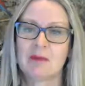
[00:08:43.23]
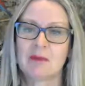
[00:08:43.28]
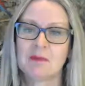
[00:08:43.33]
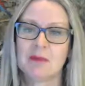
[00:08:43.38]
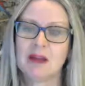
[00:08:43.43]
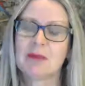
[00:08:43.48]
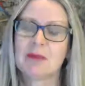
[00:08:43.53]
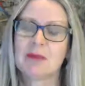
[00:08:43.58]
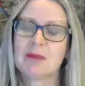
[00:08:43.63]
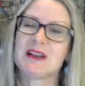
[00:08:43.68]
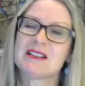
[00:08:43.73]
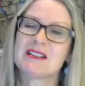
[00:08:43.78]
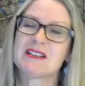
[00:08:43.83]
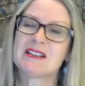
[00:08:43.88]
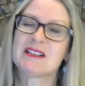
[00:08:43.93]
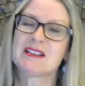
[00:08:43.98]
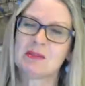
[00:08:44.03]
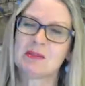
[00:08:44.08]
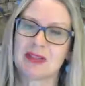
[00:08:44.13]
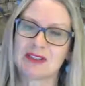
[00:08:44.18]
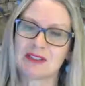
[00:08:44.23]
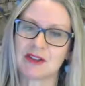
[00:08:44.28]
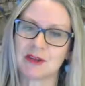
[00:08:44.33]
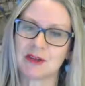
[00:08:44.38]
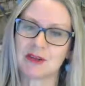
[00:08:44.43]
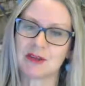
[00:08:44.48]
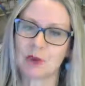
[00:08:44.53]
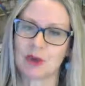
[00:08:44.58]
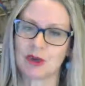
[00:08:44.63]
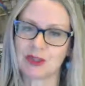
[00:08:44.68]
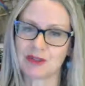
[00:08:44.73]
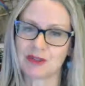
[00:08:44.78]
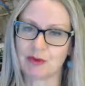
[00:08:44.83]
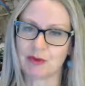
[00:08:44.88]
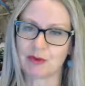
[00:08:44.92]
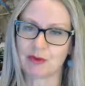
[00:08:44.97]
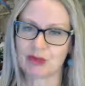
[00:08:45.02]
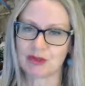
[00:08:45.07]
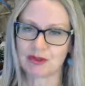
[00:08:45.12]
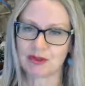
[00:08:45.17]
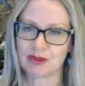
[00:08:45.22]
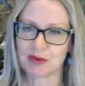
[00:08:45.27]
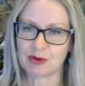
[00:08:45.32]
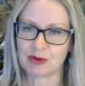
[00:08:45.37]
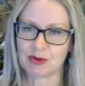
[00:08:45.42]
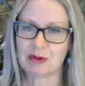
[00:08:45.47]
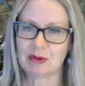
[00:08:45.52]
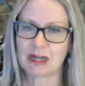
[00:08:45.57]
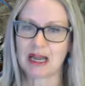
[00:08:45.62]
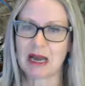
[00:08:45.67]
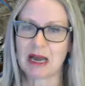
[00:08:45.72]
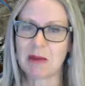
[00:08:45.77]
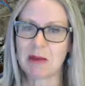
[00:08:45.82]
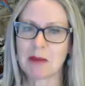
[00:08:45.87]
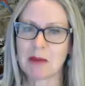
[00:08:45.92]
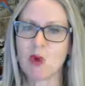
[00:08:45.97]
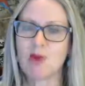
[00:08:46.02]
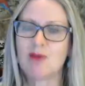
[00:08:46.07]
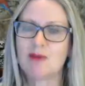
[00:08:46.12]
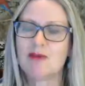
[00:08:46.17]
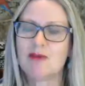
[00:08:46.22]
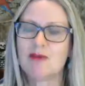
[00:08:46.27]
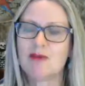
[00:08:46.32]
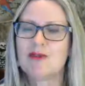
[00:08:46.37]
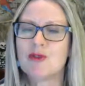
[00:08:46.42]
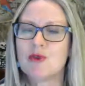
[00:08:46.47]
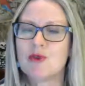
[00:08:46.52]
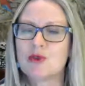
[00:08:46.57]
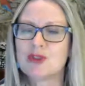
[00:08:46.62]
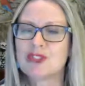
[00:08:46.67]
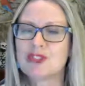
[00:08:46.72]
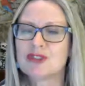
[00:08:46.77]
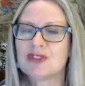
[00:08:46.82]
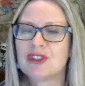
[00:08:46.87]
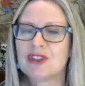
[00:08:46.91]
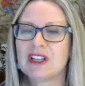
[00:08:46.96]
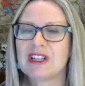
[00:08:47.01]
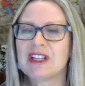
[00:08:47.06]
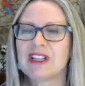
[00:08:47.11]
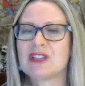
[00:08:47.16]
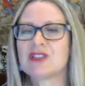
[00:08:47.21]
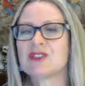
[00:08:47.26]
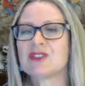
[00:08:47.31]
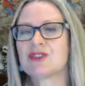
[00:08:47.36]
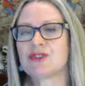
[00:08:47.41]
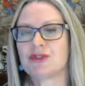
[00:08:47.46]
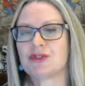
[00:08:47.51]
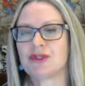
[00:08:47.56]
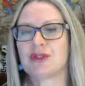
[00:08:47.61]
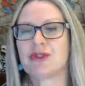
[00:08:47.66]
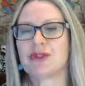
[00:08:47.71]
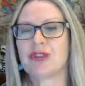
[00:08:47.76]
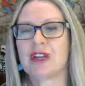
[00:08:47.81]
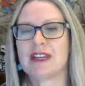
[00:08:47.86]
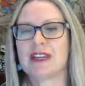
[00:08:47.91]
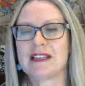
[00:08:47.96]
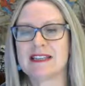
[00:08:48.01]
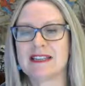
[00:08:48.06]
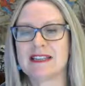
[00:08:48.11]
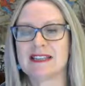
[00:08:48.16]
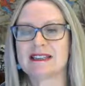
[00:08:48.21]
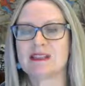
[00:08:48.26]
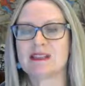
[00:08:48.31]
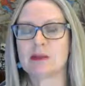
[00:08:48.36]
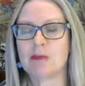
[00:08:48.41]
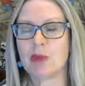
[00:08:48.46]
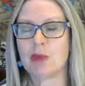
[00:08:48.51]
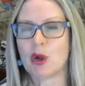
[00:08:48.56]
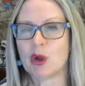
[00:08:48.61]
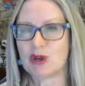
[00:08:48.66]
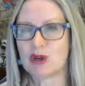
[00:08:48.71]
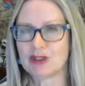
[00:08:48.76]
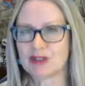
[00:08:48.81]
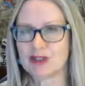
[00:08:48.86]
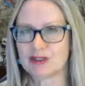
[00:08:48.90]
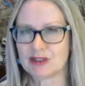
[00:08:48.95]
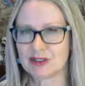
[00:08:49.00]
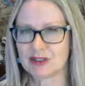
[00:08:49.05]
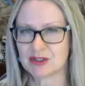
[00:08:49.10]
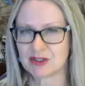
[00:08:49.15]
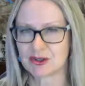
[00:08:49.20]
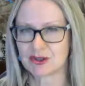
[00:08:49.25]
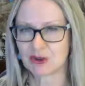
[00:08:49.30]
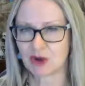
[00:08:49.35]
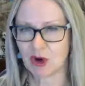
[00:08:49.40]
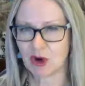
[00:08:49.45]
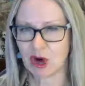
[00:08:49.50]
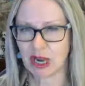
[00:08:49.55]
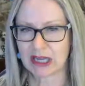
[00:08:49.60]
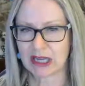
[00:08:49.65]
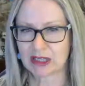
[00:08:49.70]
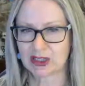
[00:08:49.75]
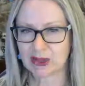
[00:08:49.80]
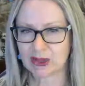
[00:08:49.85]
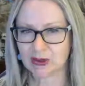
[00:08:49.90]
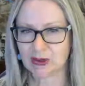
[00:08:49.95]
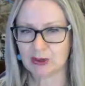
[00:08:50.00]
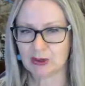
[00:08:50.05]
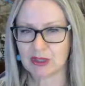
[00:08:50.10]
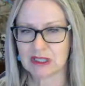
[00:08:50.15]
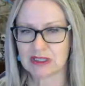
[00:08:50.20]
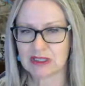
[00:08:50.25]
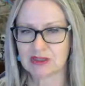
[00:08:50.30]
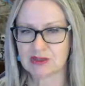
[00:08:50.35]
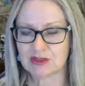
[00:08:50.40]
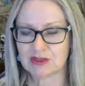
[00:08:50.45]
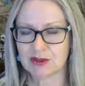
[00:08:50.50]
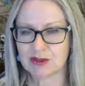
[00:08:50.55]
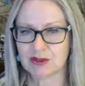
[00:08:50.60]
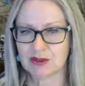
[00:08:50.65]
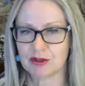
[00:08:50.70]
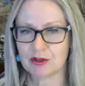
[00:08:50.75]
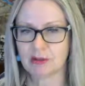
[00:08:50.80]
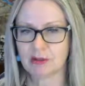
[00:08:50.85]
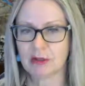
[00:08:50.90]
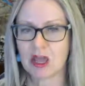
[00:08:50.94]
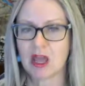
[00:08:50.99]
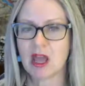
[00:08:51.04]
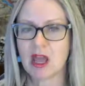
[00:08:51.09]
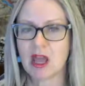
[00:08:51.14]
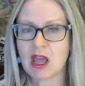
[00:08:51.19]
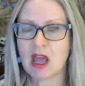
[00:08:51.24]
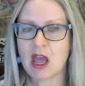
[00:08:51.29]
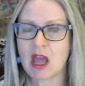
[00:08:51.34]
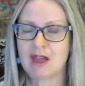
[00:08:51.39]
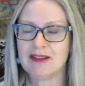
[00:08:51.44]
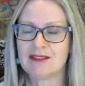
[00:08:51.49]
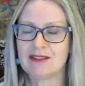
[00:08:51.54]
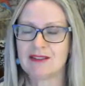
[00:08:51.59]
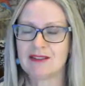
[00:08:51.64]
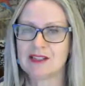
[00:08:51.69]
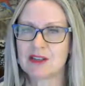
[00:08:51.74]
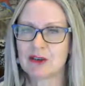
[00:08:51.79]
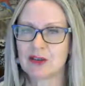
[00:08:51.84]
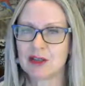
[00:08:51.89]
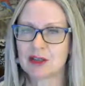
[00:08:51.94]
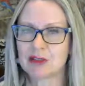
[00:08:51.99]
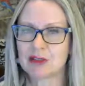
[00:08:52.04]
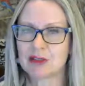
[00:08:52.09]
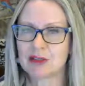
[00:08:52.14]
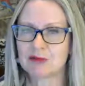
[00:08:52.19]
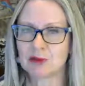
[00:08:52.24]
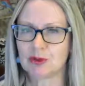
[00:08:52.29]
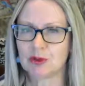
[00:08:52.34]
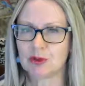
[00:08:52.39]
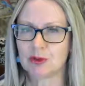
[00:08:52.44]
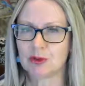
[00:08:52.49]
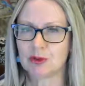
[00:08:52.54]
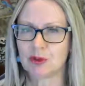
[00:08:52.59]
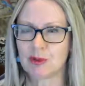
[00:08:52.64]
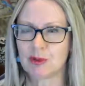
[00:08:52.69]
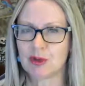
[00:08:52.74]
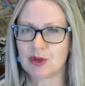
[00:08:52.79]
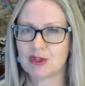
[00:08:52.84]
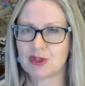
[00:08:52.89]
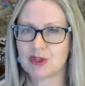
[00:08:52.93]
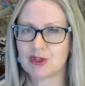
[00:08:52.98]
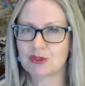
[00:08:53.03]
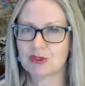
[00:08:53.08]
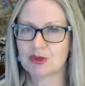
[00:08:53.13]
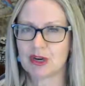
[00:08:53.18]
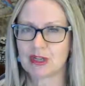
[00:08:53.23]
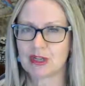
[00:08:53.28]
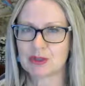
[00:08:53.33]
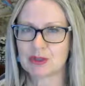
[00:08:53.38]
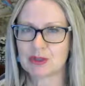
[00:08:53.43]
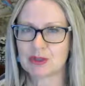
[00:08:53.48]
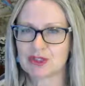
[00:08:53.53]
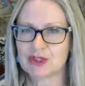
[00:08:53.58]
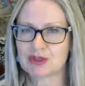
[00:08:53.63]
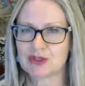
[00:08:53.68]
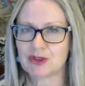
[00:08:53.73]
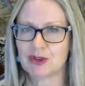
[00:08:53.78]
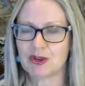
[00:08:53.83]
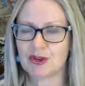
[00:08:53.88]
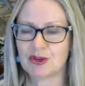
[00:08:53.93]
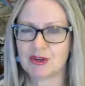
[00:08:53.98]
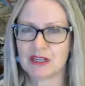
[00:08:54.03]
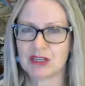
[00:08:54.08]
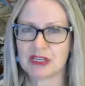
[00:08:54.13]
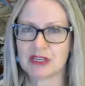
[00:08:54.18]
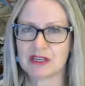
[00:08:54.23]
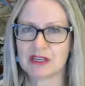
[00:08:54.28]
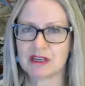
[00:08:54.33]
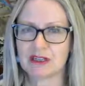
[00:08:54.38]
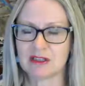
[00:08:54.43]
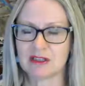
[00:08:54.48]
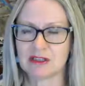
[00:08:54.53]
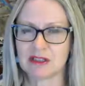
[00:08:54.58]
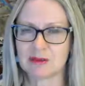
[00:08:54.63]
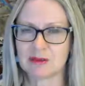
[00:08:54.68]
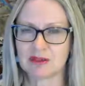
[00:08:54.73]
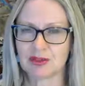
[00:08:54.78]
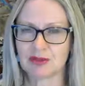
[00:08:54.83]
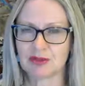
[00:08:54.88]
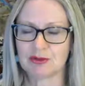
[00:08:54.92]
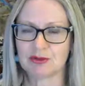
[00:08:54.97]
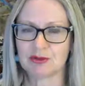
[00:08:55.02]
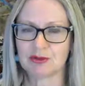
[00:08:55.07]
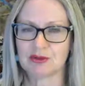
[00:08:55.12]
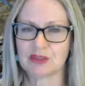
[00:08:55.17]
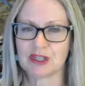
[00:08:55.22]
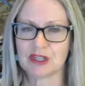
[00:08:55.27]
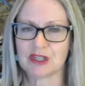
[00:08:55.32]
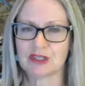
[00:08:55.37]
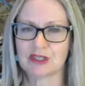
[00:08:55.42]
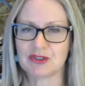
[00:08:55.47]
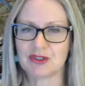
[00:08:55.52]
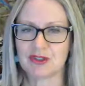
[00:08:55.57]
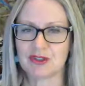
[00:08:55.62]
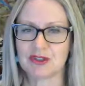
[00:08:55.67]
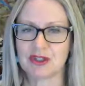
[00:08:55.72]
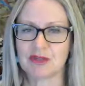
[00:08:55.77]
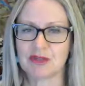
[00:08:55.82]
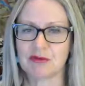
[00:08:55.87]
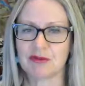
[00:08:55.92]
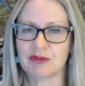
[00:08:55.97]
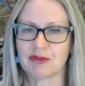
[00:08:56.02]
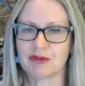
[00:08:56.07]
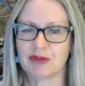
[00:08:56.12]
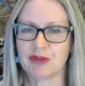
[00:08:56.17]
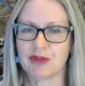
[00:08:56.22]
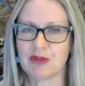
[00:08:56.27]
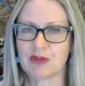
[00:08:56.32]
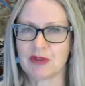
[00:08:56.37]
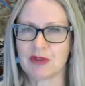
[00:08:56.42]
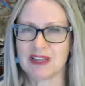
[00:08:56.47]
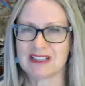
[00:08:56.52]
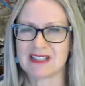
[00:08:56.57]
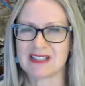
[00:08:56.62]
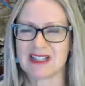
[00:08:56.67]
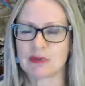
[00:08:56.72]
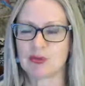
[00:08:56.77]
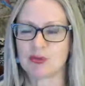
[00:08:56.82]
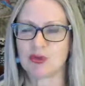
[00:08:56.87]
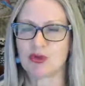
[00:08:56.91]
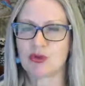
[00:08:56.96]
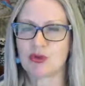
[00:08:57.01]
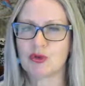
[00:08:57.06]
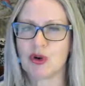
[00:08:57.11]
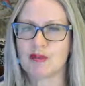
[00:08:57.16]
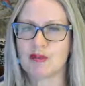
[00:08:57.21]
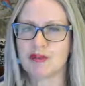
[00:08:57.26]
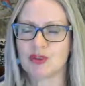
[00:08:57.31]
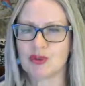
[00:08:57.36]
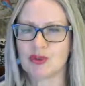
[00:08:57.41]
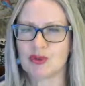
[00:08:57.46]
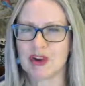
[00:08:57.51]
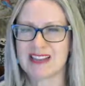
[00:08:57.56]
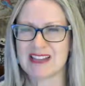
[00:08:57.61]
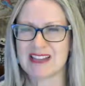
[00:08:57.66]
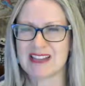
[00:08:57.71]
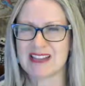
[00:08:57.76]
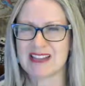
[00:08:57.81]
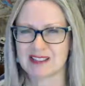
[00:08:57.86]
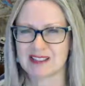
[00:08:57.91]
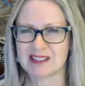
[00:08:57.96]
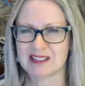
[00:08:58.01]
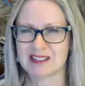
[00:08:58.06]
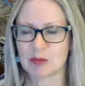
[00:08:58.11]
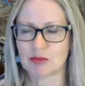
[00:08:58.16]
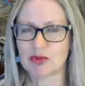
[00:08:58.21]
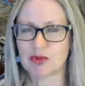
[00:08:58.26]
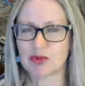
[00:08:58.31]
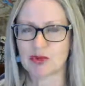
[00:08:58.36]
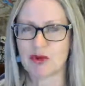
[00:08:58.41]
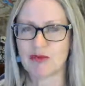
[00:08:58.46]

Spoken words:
But it basically means that the words of a written document are more forcefully construed against the person that's trying to insert them. And in this area of law, the person trying to insert the exemption clause is usually referred to as the profferens,